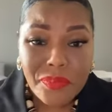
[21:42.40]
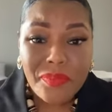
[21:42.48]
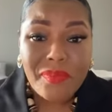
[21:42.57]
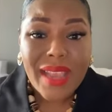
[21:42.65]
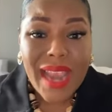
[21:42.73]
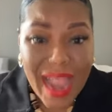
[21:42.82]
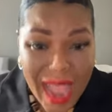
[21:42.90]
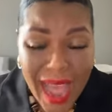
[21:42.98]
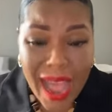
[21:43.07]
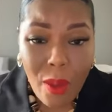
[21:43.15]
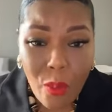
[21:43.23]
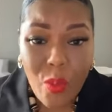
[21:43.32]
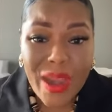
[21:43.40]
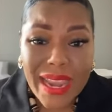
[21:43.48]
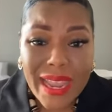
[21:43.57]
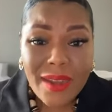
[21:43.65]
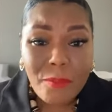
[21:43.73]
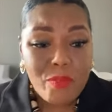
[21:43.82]
I win
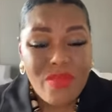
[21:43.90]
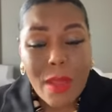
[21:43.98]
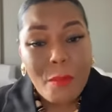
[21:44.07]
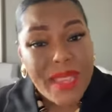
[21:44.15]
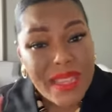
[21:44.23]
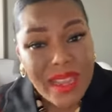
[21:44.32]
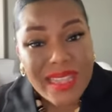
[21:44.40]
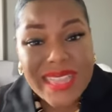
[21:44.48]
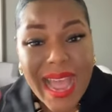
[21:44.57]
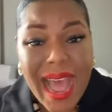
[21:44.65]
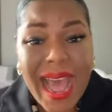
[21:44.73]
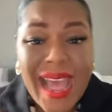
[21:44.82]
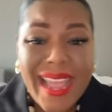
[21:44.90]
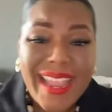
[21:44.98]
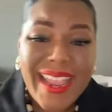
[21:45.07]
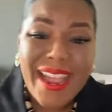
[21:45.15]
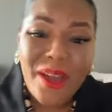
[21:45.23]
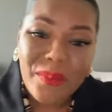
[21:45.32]
because I
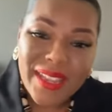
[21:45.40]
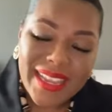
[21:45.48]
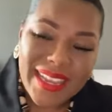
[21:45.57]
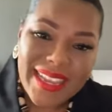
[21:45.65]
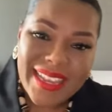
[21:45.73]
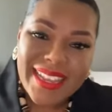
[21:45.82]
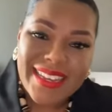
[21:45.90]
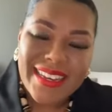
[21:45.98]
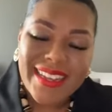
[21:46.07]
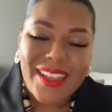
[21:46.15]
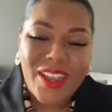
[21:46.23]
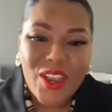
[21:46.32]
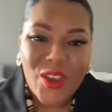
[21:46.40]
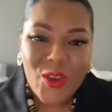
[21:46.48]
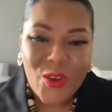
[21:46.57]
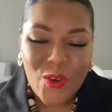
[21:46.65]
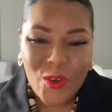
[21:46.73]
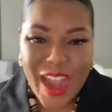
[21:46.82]
am in
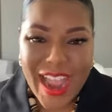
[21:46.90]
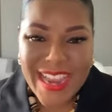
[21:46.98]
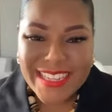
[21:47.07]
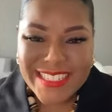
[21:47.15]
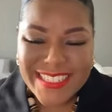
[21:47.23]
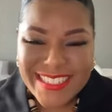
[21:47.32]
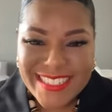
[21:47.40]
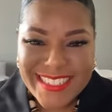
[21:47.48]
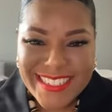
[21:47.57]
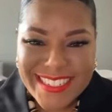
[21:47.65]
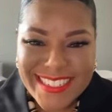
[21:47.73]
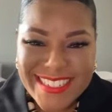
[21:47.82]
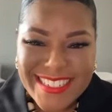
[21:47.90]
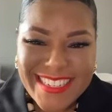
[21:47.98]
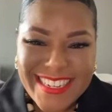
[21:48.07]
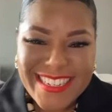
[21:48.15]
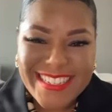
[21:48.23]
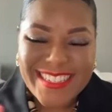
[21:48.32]
Christ
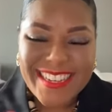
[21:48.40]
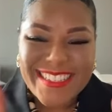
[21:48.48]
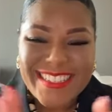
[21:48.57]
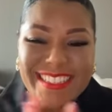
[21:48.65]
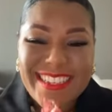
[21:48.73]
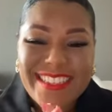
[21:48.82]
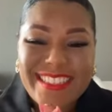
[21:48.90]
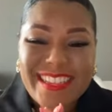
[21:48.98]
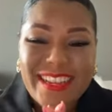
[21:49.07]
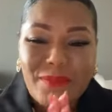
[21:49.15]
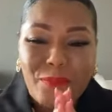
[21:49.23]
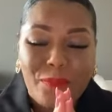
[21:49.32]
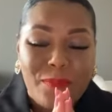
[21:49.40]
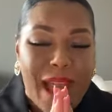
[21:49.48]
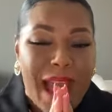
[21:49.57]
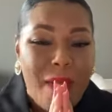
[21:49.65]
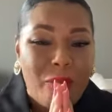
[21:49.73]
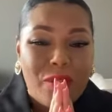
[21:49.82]
Jesus. Listen, I
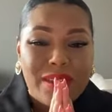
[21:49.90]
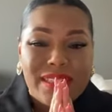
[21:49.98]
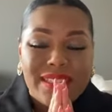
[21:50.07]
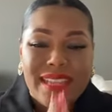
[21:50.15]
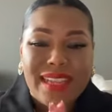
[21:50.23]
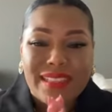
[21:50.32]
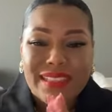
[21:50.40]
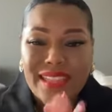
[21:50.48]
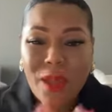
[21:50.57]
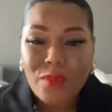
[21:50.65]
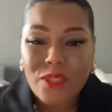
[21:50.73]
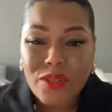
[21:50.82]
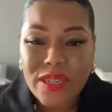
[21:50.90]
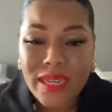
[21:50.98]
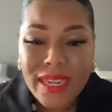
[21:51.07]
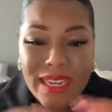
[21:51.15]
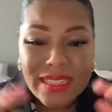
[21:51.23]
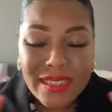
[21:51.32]
want to take this opportunity
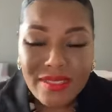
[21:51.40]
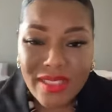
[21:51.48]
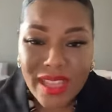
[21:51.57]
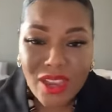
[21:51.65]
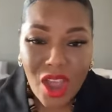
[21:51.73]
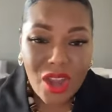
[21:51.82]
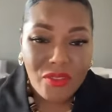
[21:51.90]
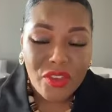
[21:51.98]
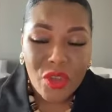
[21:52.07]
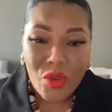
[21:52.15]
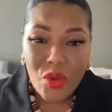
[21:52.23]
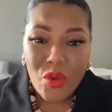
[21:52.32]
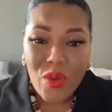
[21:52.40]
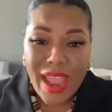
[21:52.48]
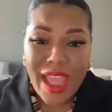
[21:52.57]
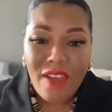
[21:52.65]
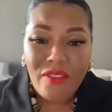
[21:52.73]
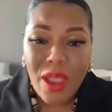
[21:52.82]
to thank all of you who have
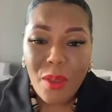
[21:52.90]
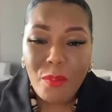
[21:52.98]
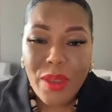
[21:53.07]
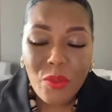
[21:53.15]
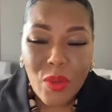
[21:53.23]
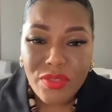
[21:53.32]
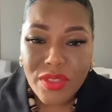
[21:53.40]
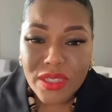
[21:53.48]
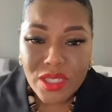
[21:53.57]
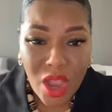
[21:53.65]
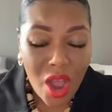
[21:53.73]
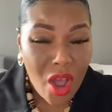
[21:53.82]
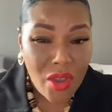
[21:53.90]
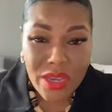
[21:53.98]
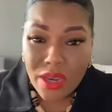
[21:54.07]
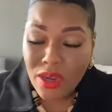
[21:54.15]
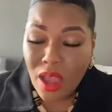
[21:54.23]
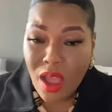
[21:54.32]
been with us all year
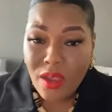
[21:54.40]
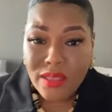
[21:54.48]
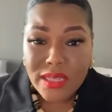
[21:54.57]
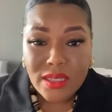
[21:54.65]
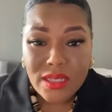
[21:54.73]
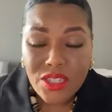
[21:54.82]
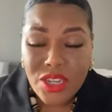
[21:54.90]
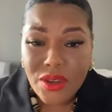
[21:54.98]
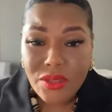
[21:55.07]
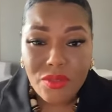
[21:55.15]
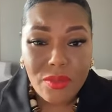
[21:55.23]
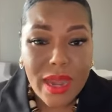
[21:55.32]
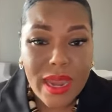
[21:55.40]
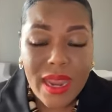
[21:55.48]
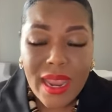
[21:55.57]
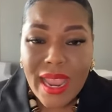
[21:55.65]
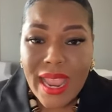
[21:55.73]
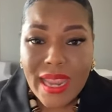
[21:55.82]
long. This is year 3,
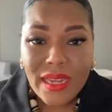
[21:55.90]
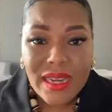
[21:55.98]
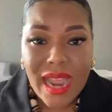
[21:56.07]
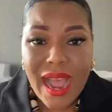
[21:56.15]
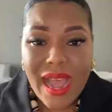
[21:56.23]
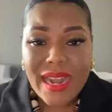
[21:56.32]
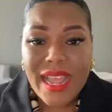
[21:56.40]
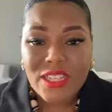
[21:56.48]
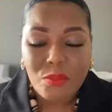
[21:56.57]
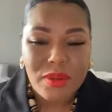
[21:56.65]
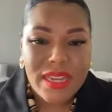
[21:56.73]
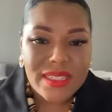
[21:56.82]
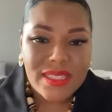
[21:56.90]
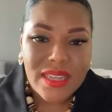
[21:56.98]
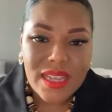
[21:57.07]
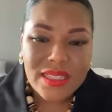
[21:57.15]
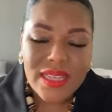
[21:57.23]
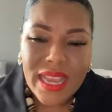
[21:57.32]
and God has blessed us
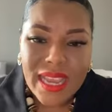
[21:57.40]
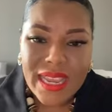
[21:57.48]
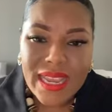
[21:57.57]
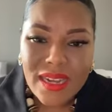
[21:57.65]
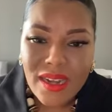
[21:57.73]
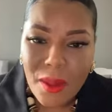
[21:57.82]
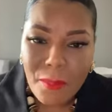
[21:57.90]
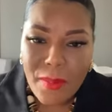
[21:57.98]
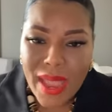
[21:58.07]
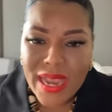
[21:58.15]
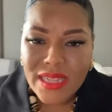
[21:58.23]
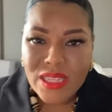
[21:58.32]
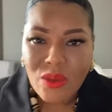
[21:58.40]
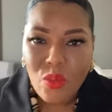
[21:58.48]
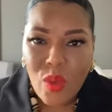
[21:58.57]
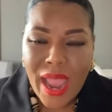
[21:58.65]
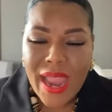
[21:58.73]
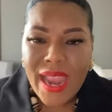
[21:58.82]
in an amazing way.
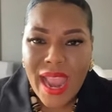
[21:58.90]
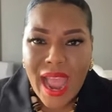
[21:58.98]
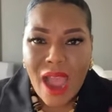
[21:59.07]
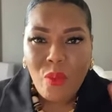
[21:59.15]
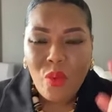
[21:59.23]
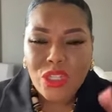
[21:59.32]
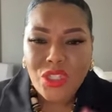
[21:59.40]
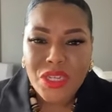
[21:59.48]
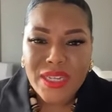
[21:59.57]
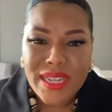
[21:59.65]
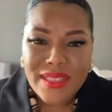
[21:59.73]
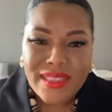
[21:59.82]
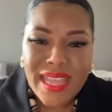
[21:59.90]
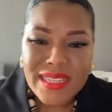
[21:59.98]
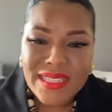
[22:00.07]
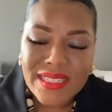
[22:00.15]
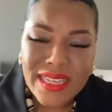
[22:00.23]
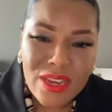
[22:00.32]
I want you to get that
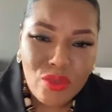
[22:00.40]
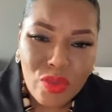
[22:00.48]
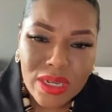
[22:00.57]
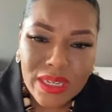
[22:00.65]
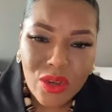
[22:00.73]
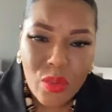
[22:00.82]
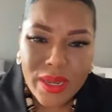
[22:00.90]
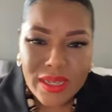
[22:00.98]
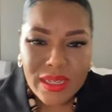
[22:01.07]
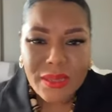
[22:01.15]
seed really quickly.